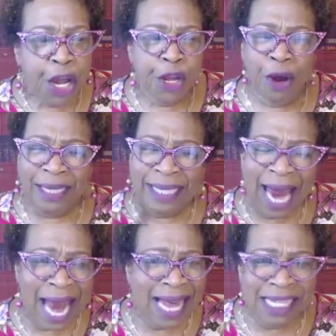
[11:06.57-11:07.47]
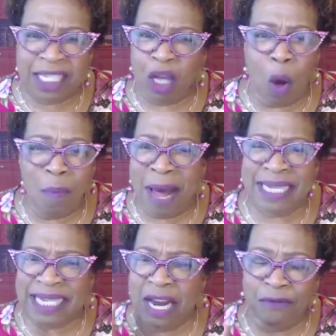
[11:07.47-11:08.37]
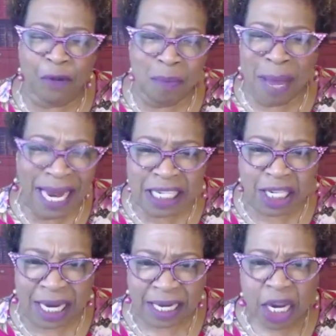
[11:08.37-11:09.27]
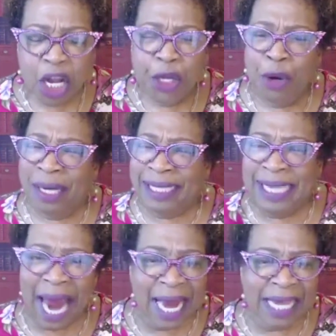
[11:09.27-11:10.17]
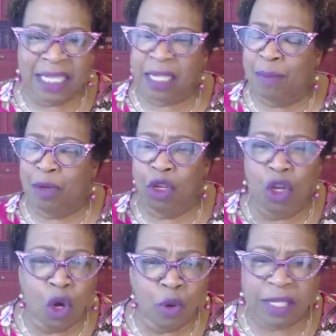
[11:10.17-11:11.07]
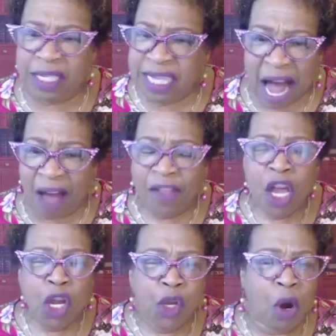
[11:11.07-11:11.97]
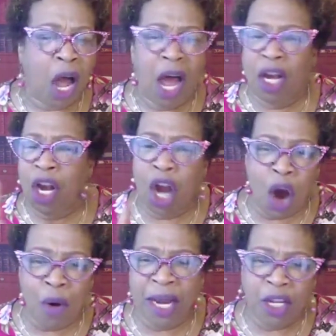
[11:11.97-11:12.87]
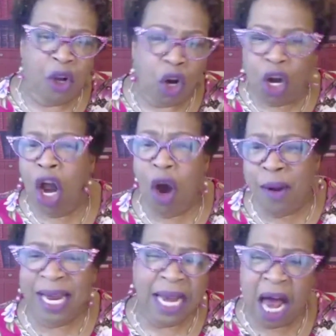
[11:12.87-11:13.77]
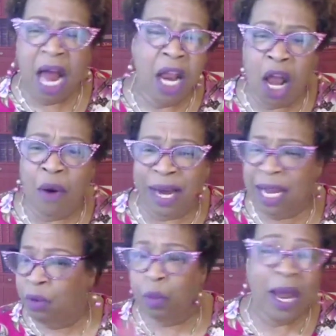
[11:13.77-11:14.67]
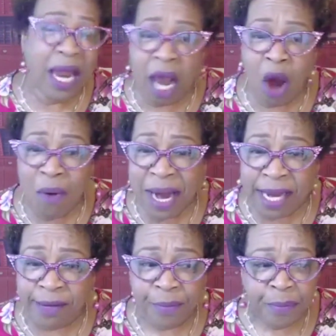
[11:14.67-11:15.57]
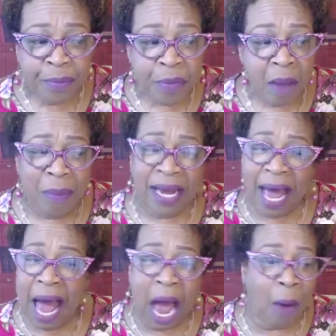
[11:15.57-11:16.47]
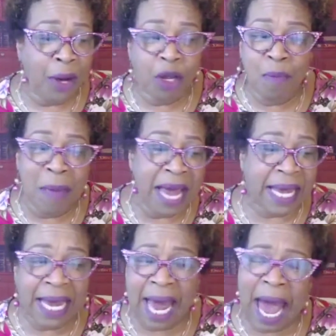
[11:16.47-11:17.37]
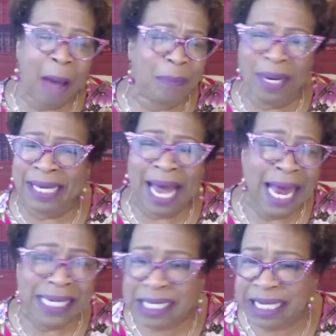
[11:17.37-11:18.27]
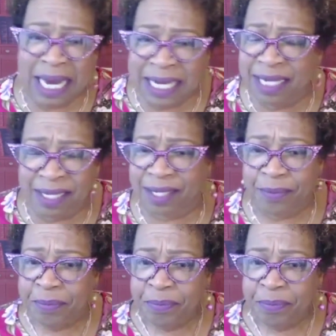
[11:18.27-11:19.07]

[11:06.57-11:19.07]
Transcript: You're getting so much information. You're getting some new stuff. You're unlearning. You're learning and unlearning and relearning. But how are you making applications?